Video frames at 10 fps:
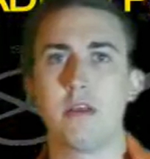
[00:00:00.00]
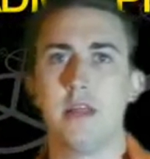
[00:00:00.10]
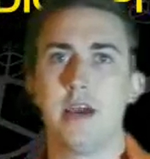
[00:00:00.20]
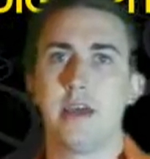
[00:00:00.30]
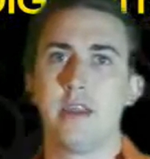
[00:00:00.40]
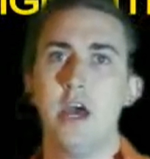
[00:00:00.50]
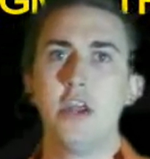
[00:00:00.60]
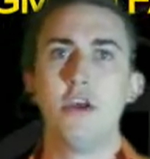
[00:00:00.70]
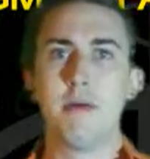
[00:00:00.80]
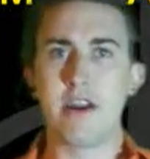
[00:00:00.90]
line,
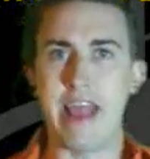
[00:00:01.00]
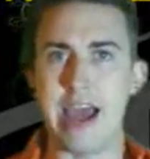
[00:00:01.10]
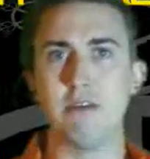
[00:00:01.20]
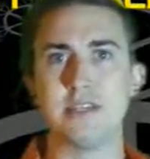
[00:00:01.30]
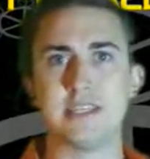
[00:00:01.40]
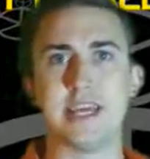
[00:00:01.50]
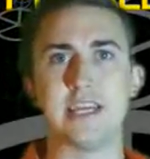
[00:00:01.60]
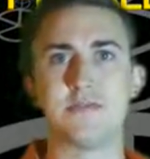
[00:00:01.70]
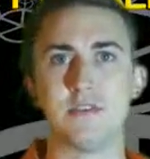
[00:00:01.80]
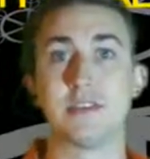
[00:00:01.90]
no matter how
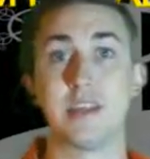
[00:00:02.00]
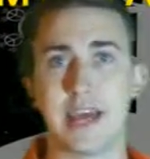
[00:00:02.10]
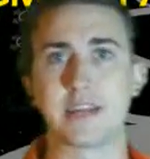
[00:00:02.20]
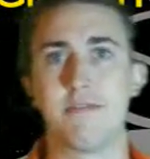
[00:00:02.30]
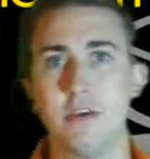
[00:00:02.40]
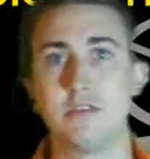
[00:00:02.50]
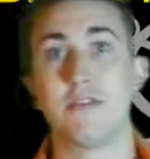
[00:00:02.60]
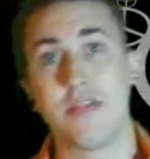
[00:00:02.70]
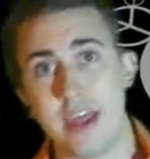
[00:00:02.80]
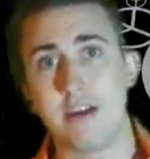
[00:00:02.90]
distasteful select views
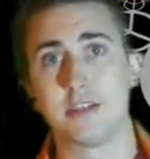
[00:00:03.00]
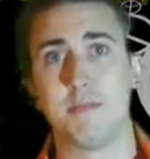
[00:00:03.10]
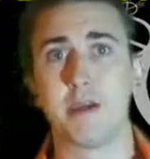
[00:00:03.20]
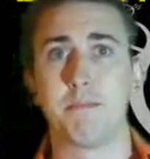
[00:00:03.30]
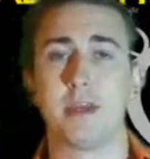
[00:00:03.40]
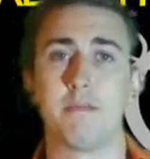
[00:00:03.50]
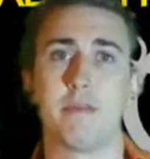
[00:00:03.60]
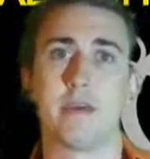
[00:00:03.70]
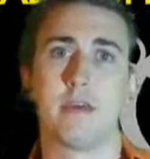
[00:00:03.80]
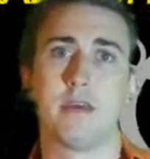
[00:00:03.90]
of theirs might be to me.